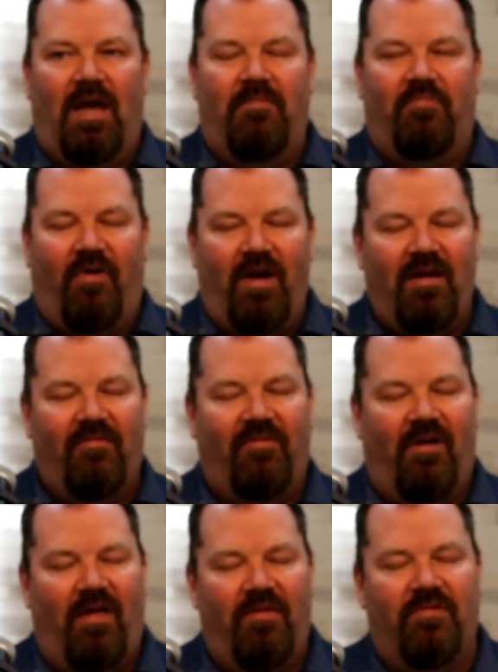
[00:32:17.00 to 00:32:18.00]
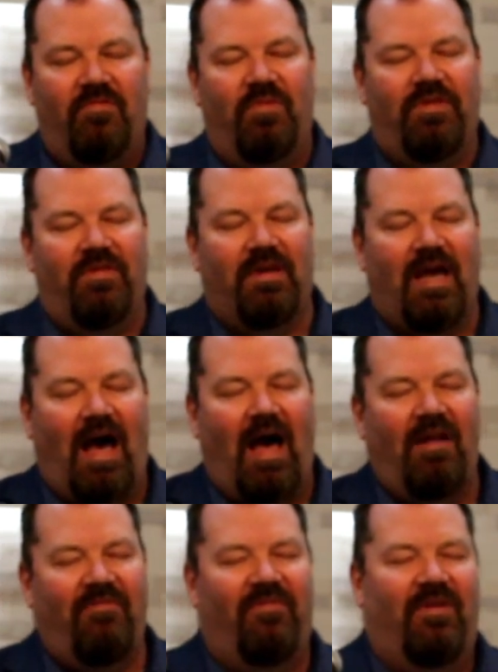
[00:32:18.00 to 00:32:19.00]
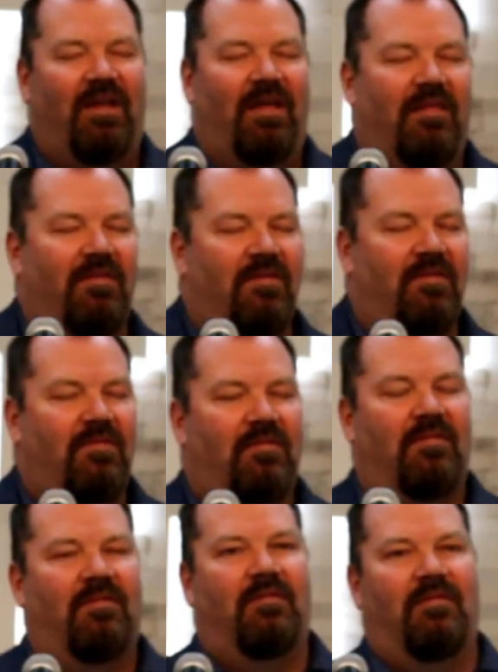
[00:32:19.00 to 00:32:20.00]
and praying for others with the confidence,